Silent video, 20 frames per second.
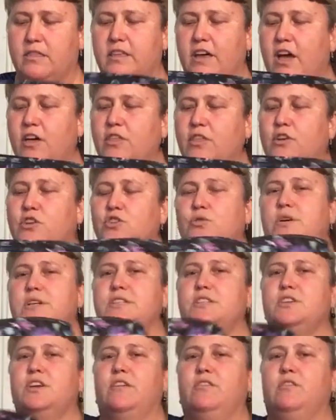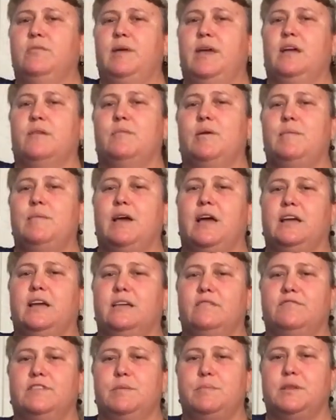The other choice you have to make, maybe I
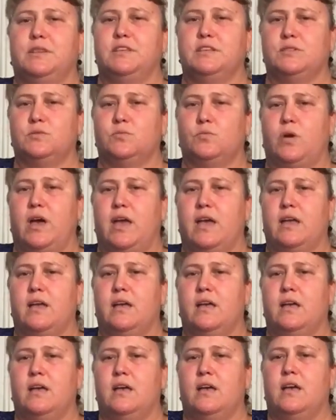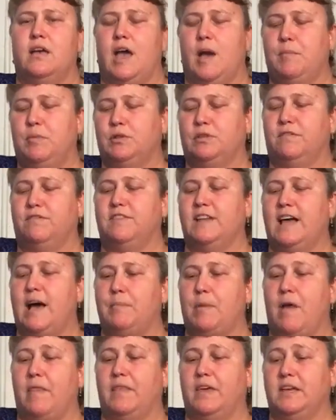flip it this way and put the
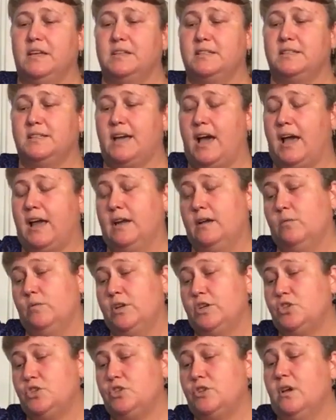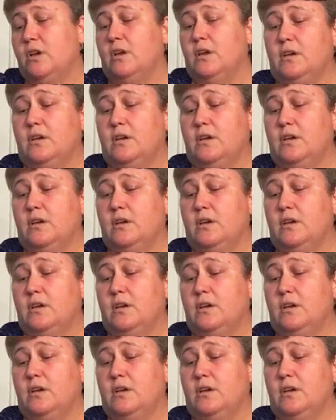flap on the inside, which